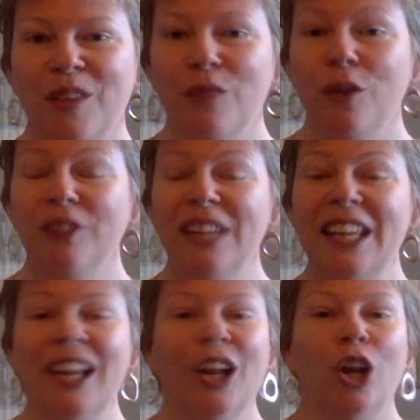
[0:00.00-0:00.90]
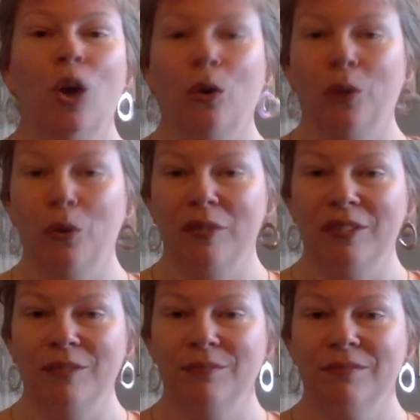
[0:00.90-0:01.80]
Firstly, long
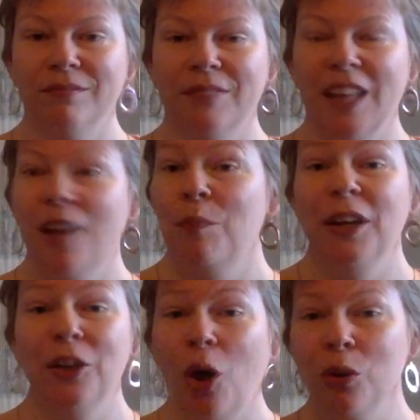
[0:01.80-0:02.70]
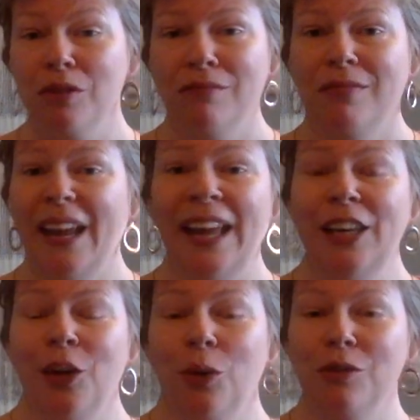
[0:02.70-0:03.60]
notes. Pick a note,
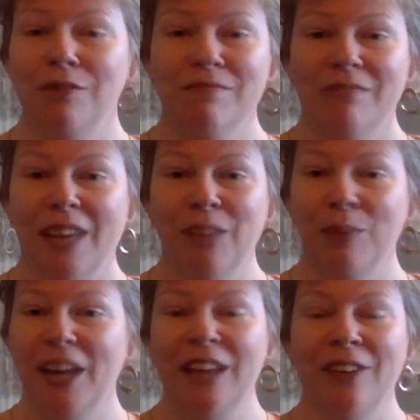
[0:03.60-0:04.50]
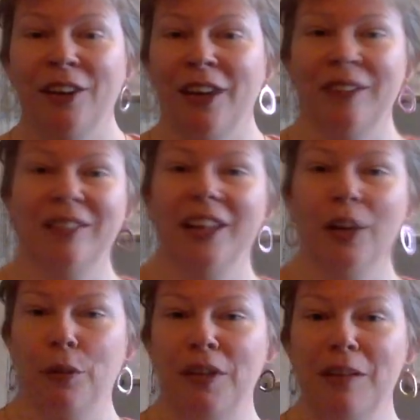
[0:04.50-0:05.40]
any note, and play it in a nice
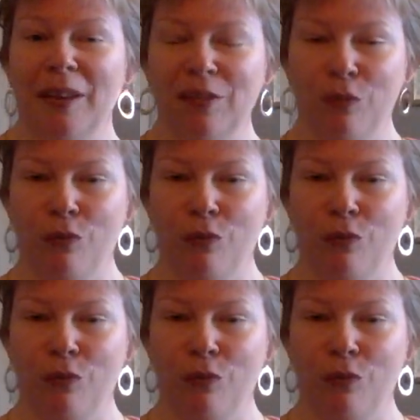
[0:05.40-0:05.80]
healthy mezzo